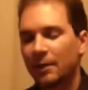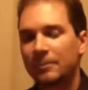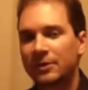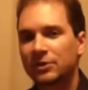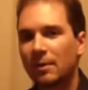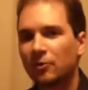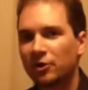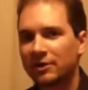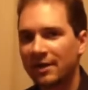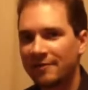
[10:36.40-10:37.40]
Pick
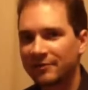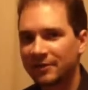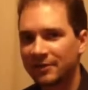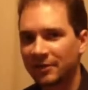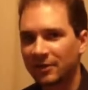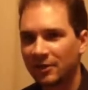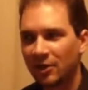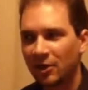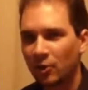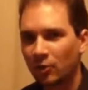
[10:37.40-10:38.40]
number 11
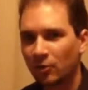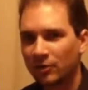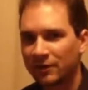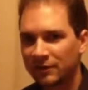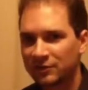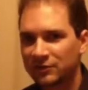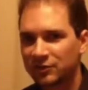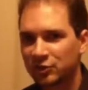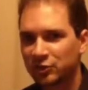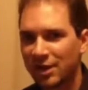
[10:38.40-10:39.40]
in this
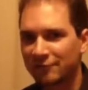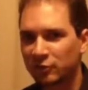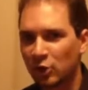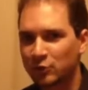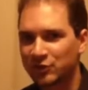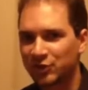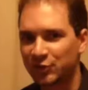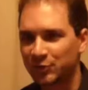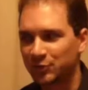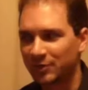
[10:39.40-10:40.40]
year's draft goes
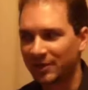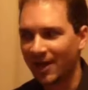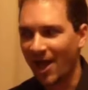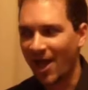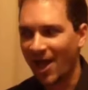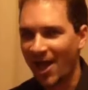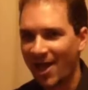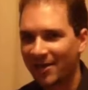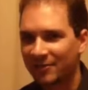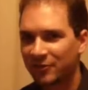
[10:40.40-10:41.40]
to
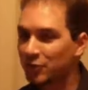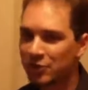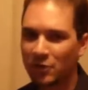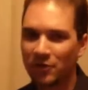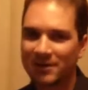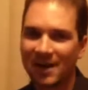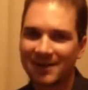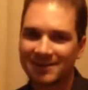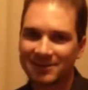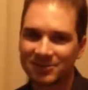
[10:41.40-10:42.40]
the New York
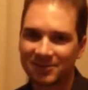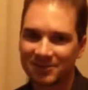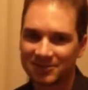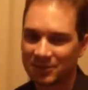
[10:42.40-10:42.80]
Islanders.